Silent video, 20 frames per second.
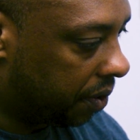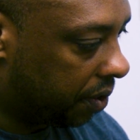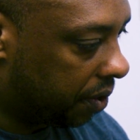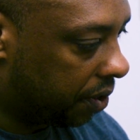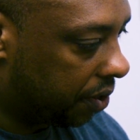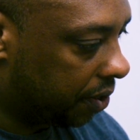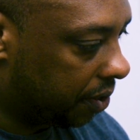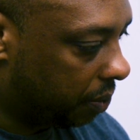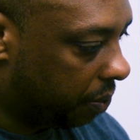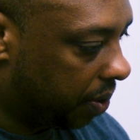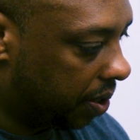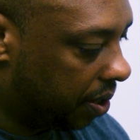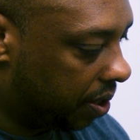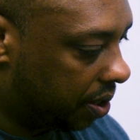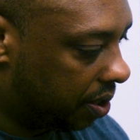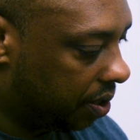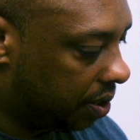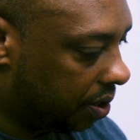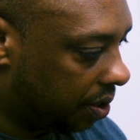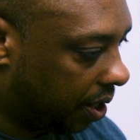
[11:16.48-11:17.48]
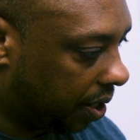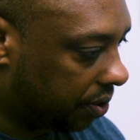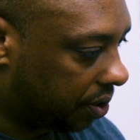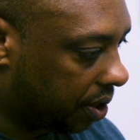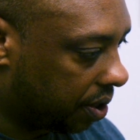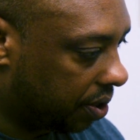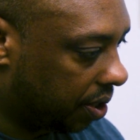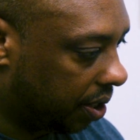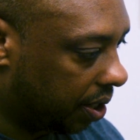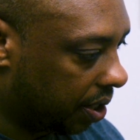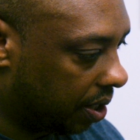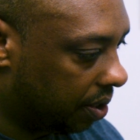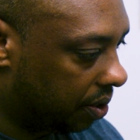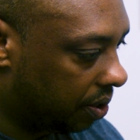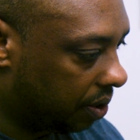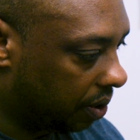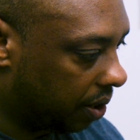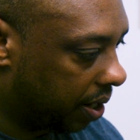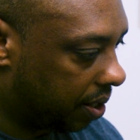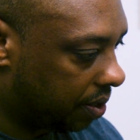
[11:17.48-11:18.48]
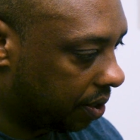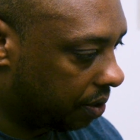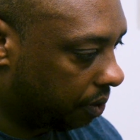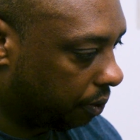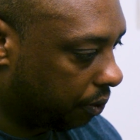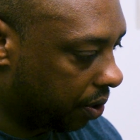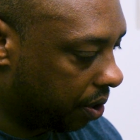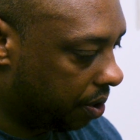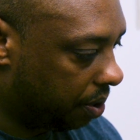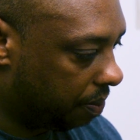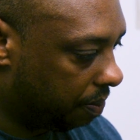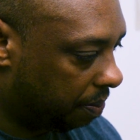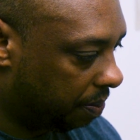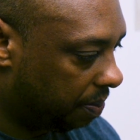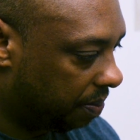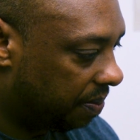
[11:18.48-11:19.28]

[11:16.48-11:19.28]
This is when I start to get into like this rhythm.